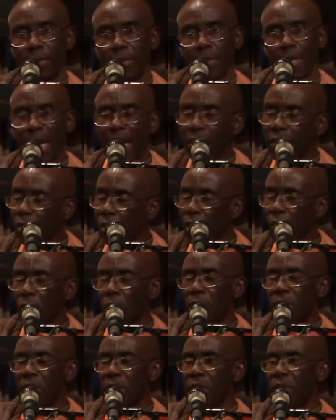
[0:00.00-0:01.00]
And
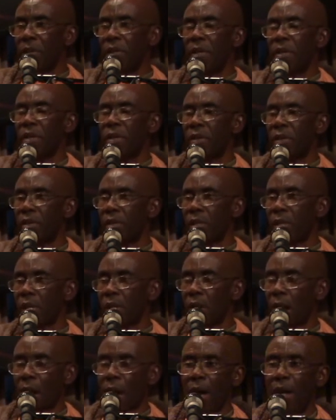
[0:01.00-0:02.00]
so he wrote
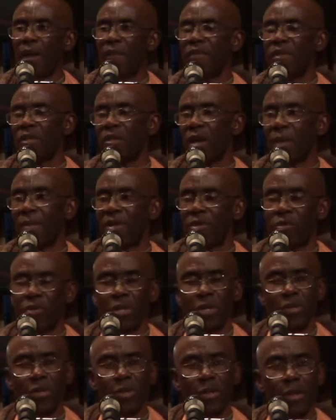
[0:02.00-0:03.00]
all of his
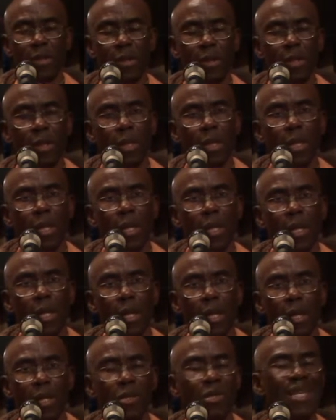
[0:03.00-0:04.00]
commentaries,
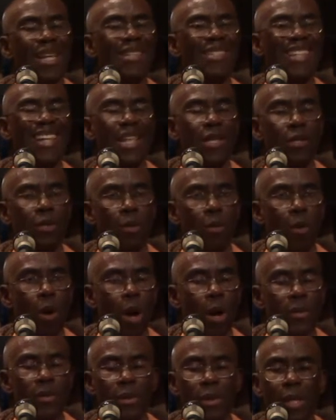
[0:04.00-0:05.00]
his translation
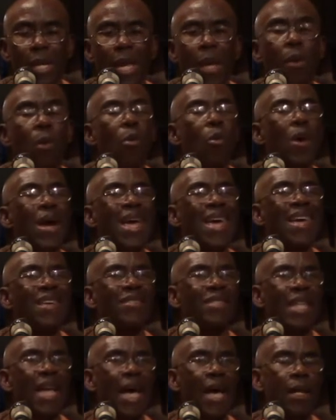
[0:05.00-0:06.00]
works, in
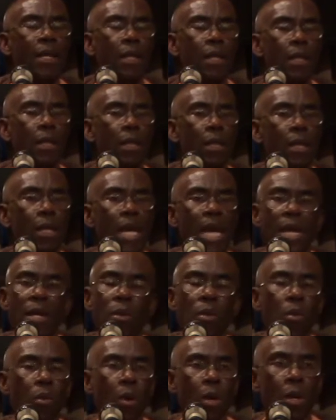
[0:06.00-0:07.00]
ways that
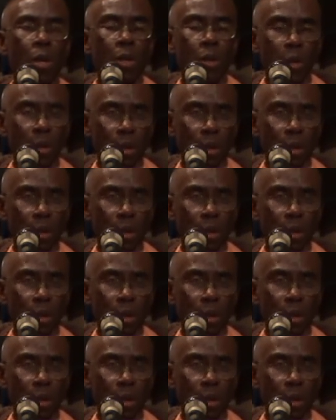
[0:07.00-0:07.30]
anyone,